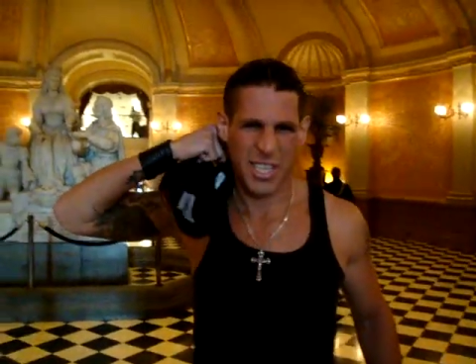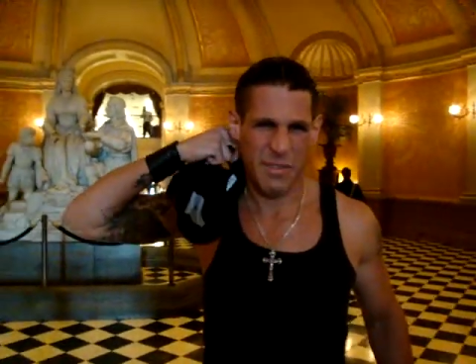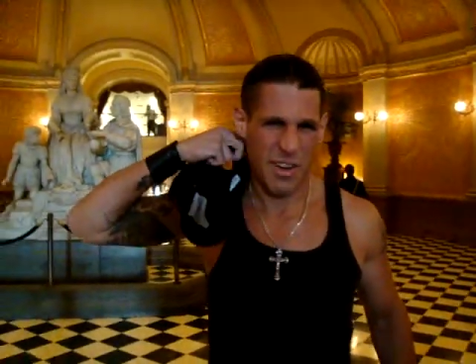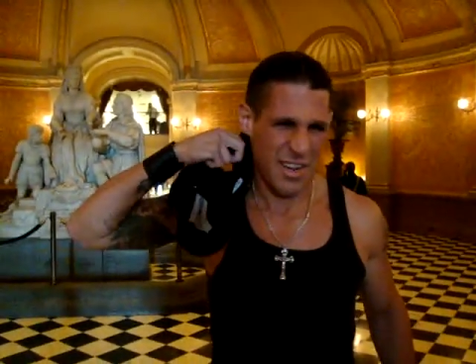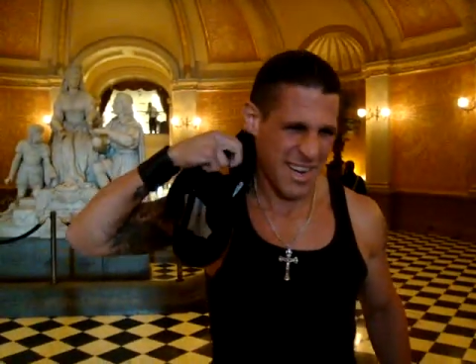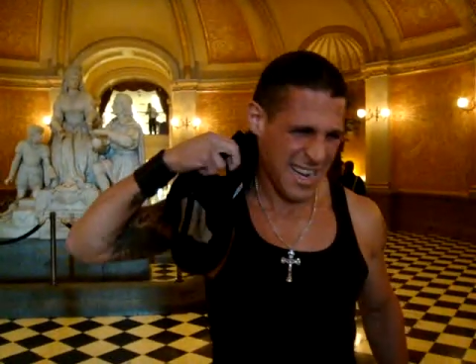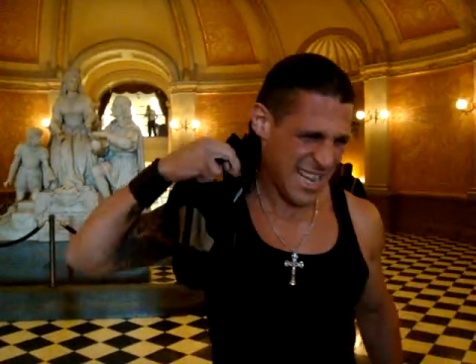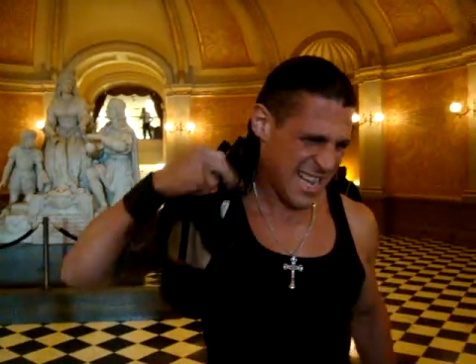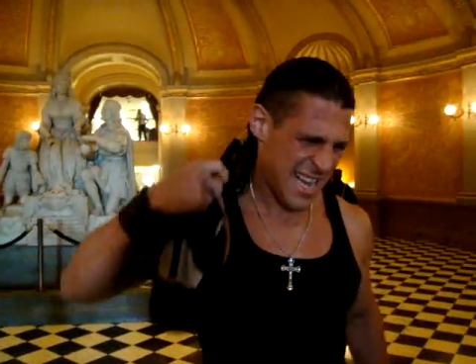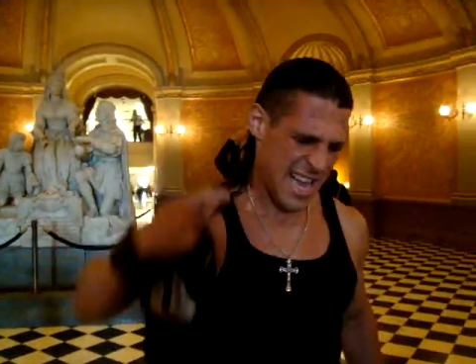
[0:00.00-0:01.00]
leave it on.
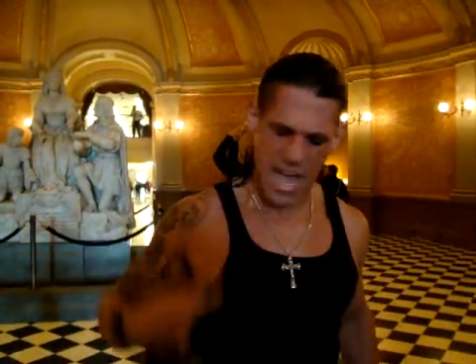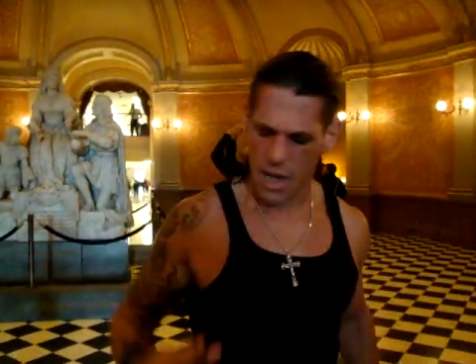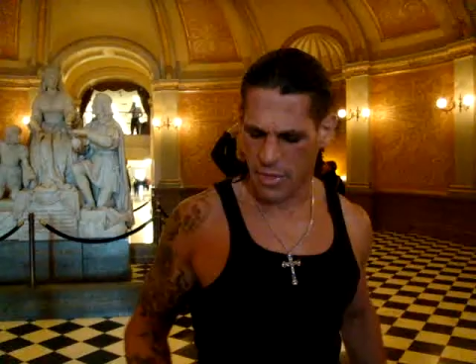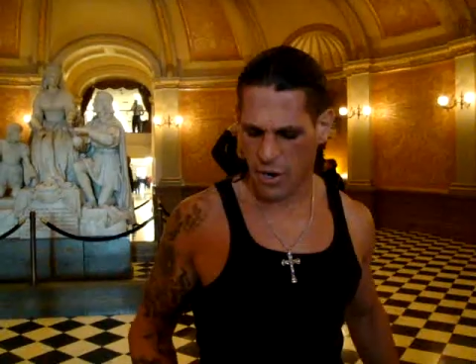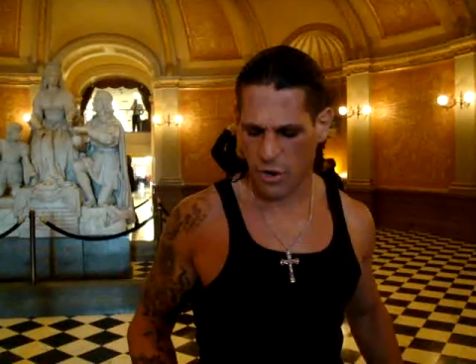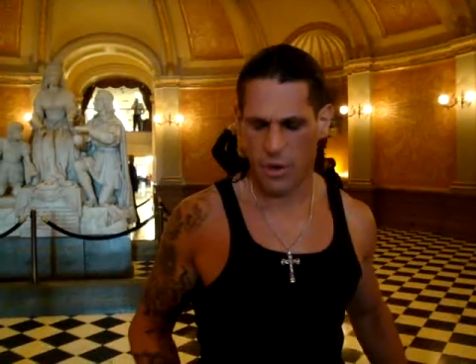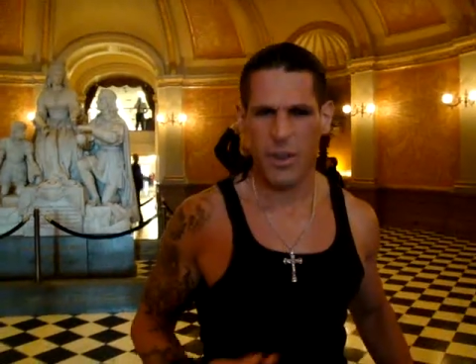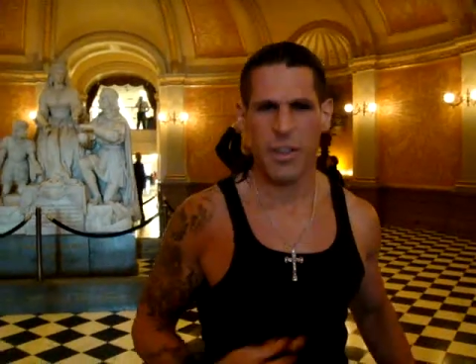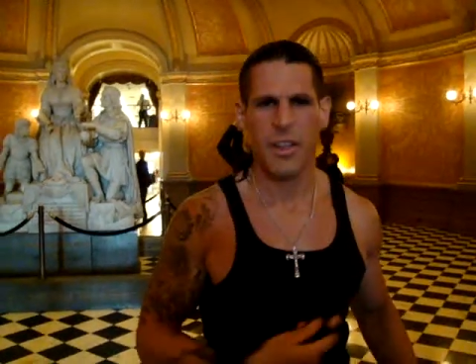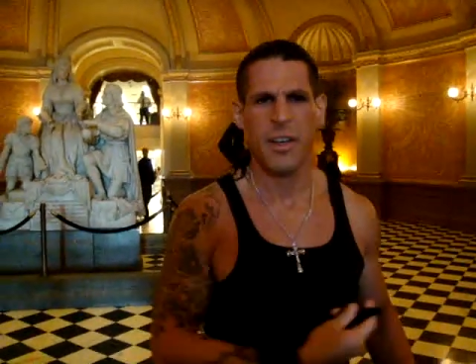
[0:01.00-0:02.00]
Oh, that hurt.
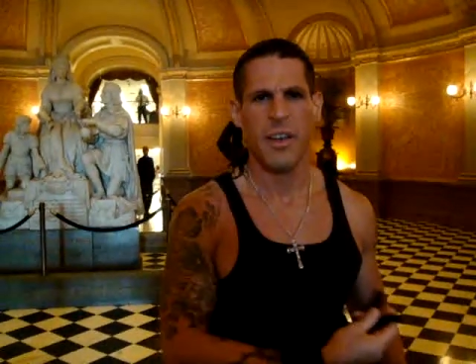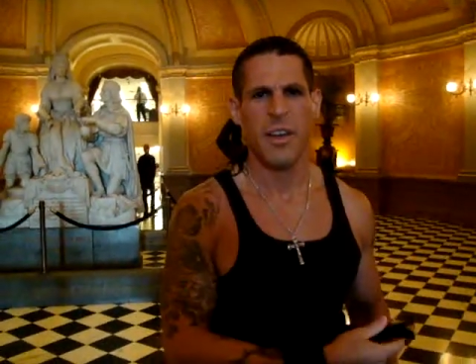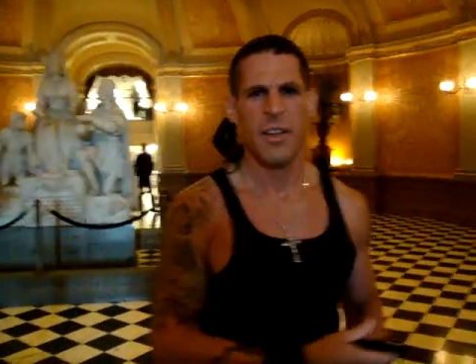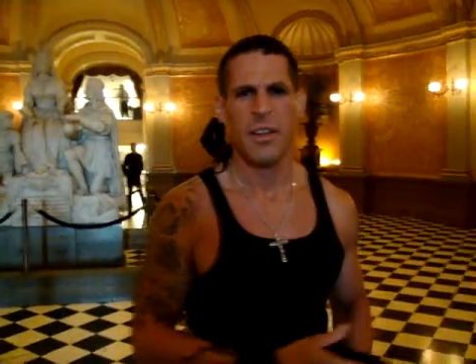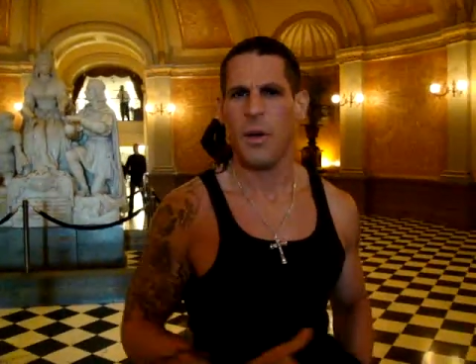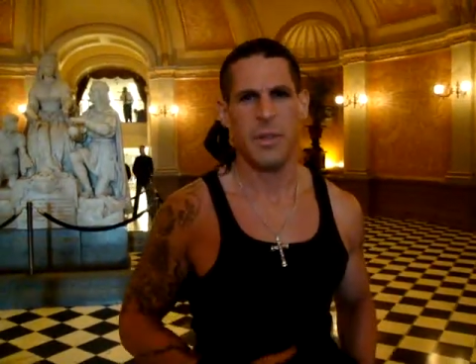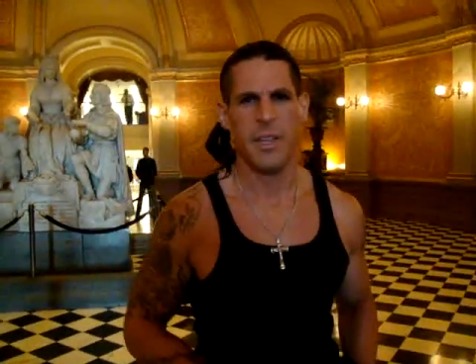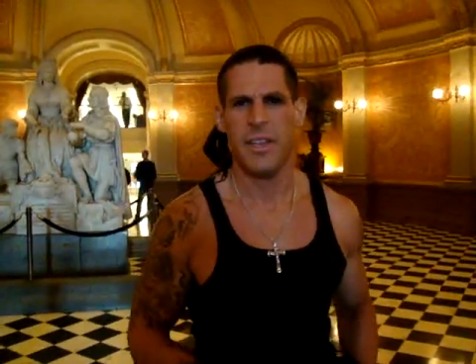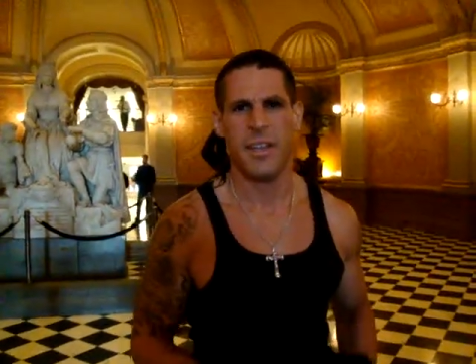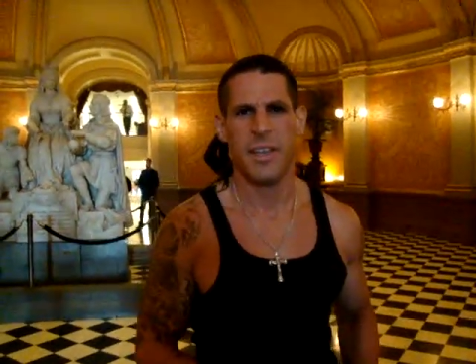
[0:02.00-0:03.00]
No, it
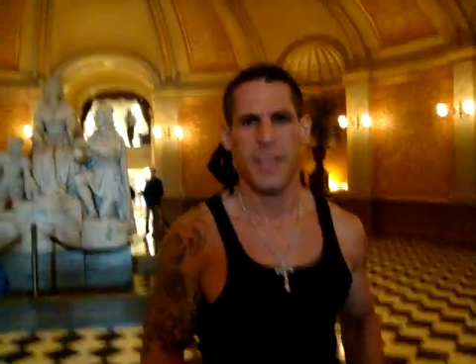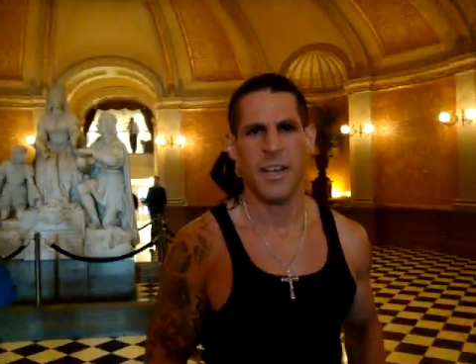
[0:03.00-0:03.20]
didn't.